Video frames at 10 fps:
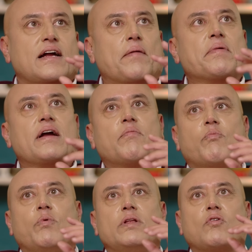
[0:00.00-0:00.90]
coming
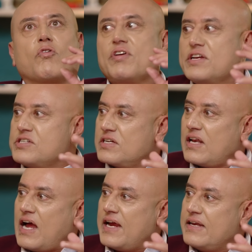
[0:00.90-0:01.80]
up with
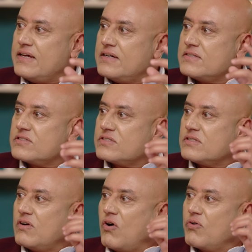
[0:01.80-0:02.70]
original ideas,